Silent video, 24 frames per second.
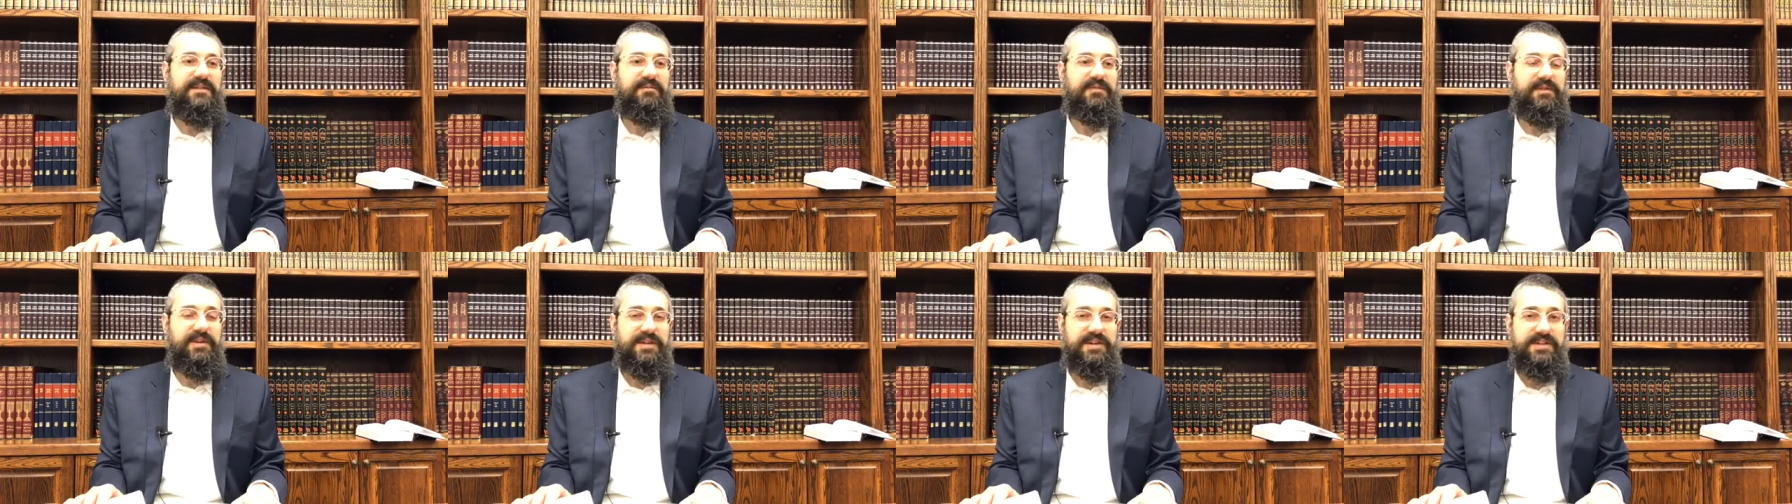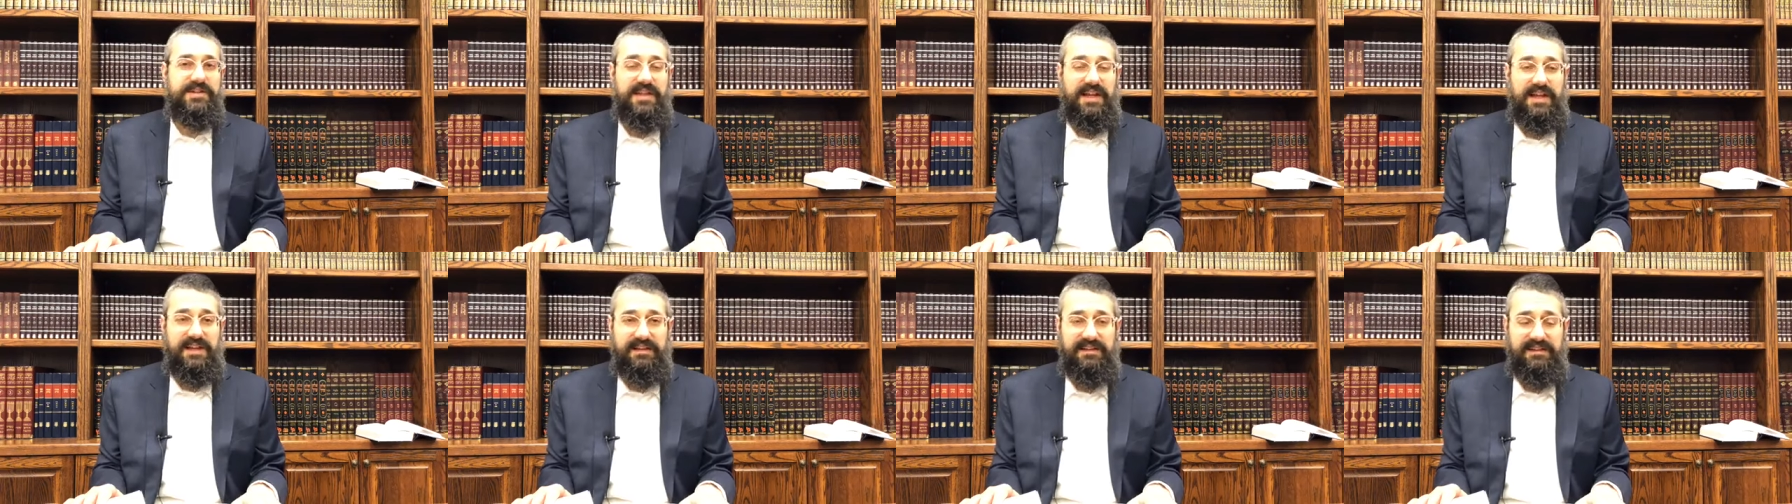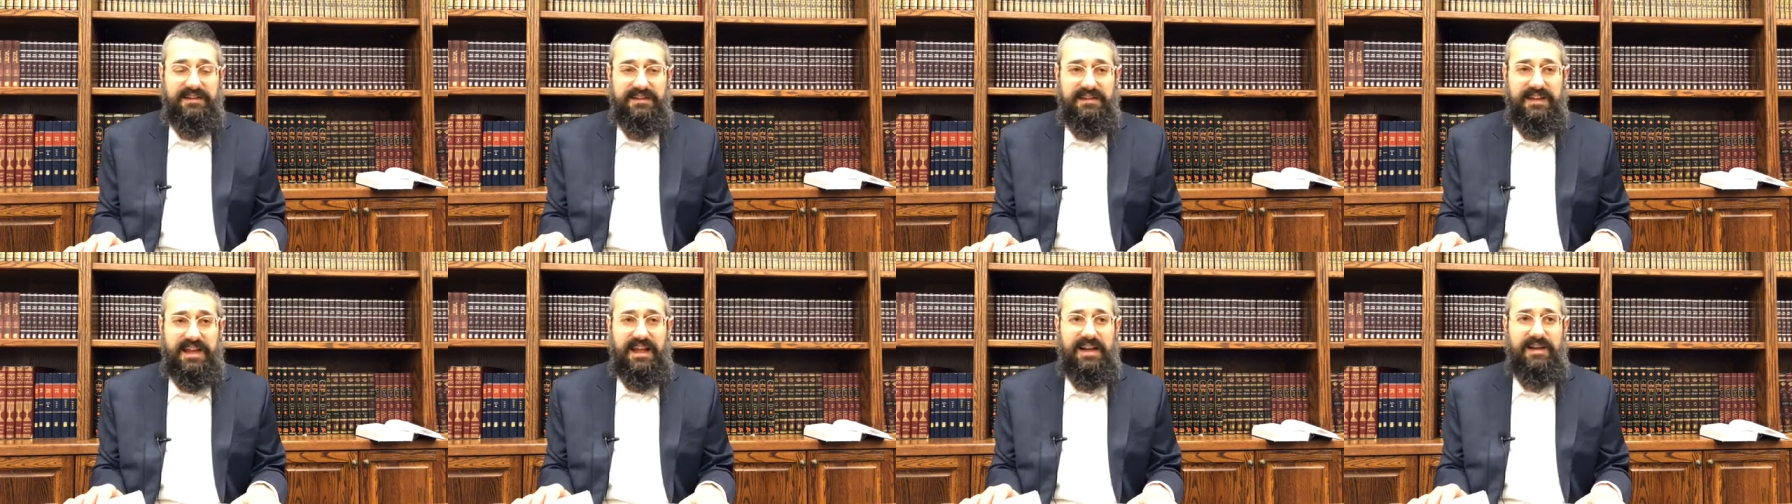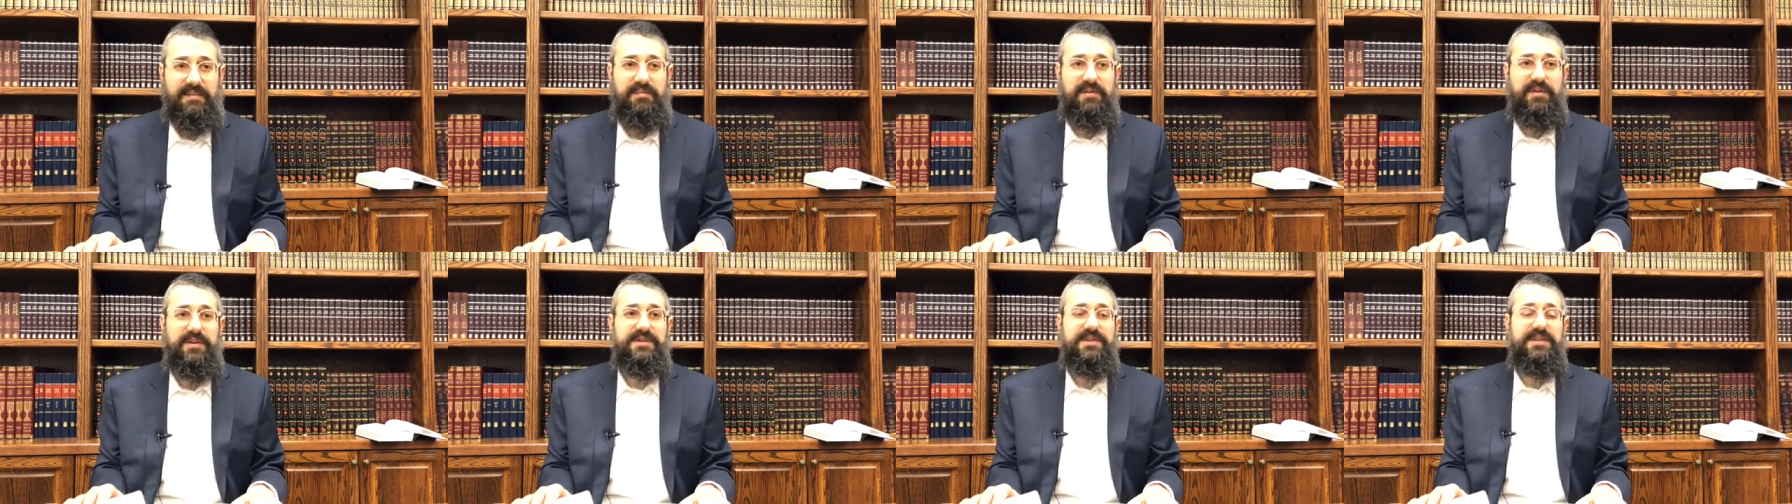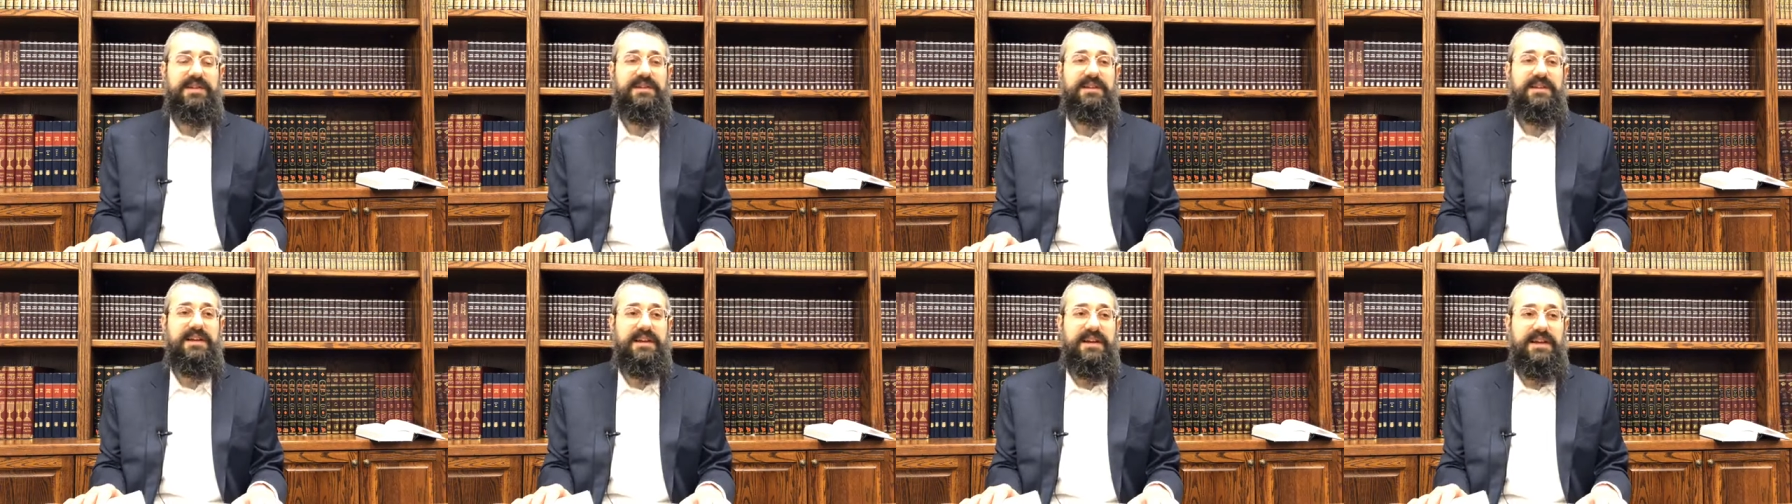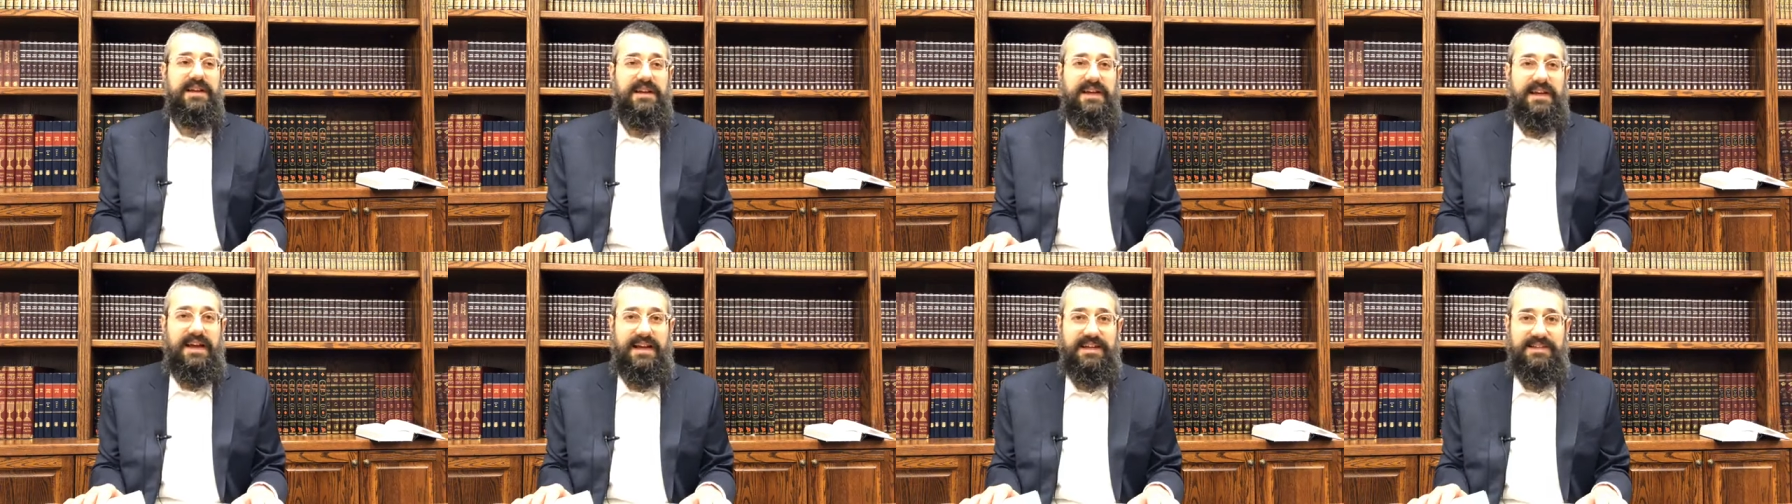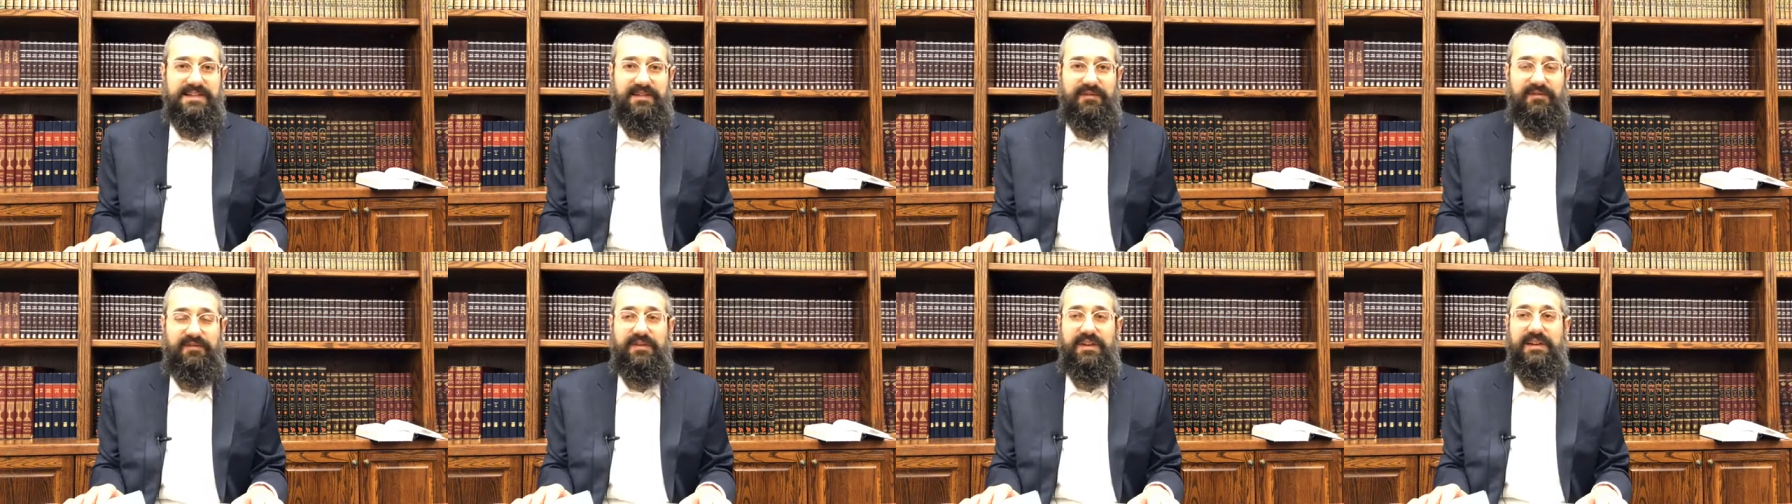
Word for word: where he said that a person has to